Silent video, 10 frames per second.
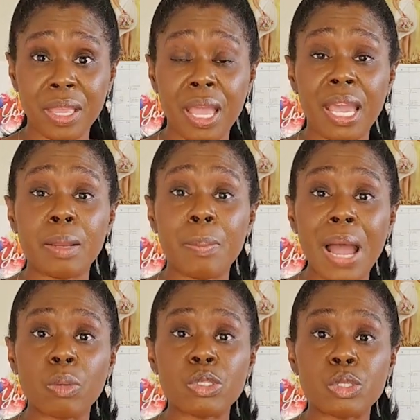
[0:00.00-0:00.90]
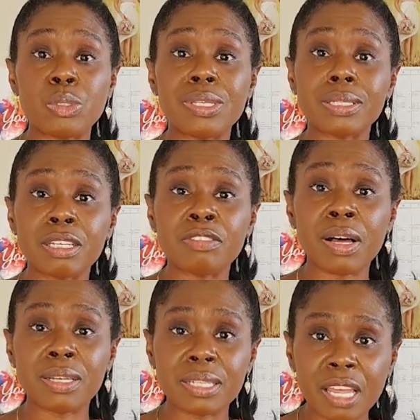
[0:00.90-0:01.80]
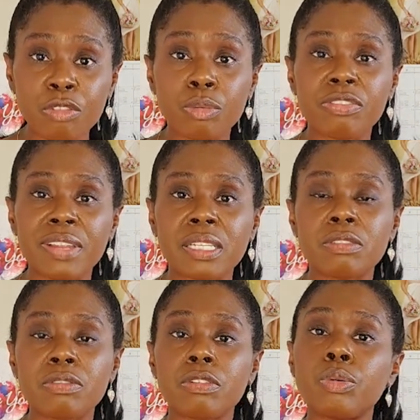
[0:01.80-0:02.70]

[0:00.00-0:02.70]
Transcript: It empowers you to live a life reflective of